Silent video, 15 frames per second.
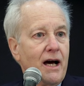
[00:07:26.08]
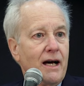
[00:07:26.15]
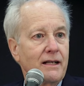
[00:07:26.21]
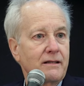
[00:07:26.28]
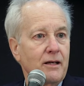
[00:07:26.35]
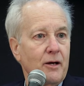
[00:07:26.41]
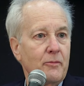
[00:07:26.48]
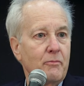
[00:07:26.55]

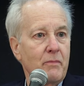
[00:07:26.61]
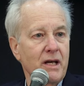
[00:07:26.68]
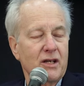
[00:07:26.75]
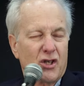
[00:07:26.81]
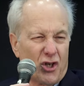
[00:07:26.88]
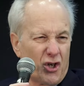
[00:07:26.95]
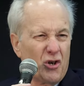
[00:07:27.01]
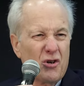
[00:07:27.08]
hot tub, make
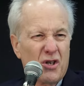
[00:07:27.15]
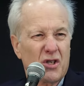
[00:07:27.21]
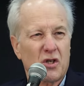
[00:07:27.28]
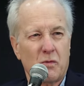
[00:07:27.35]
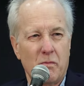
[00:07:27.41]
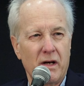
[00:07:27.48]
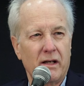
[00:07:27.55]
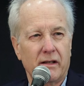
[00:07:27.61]
sure it
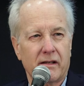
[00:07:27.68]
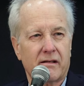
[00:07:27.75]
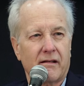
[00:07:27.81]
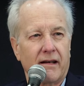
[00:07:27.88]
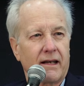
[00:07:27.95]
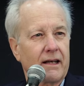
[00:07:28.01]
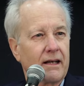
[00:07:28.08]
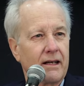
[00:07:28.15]
smells
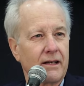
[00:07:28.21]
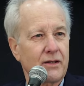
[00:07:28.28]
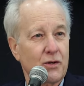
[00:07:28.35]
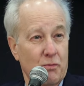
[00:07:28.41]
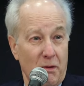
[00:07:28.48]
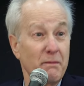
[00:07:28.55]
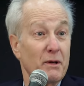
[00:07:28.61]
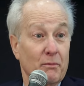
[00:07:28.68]
like a
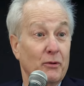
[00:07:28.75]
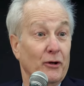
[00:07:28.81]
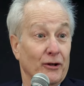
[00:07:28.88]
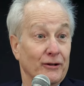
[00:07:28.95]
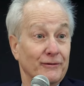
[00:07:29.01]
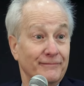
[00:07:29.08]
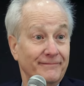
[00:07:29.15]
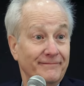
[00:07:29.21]
swimming pool.